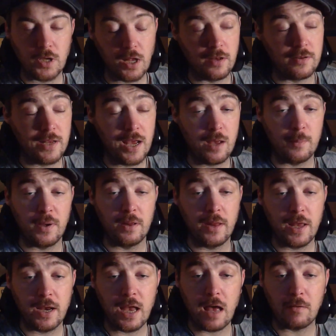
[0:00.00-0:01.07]
And damn, man,
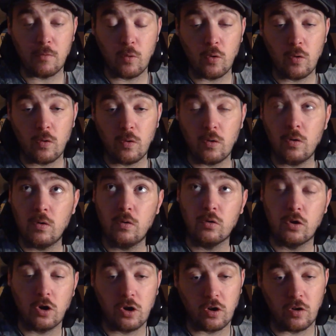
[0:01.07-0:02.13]
they got all
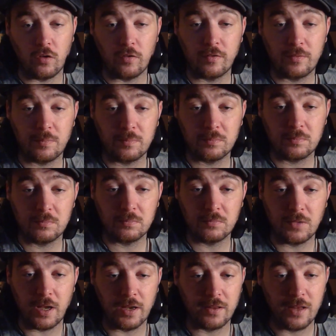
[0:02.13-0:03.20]
girls.
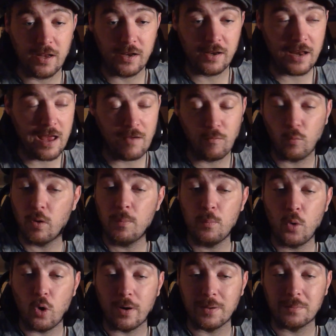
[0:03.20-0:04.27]
Like, they didn't have one
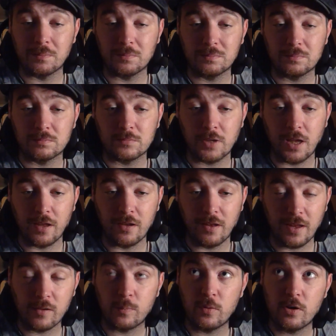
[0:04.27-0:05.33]
boy.
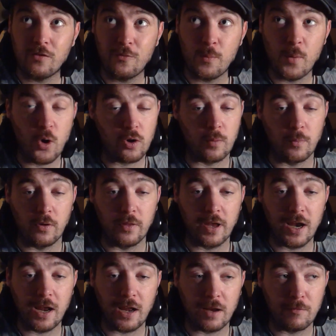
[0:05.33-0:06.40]
That's pretty remarkable. They
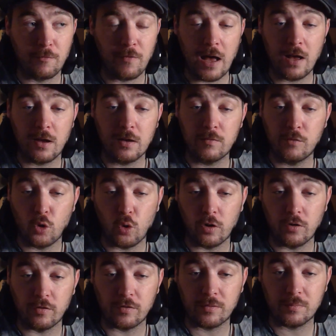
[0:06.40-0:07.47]
got, like, five
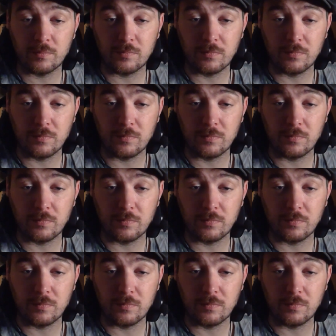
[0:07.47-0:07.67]
daughters.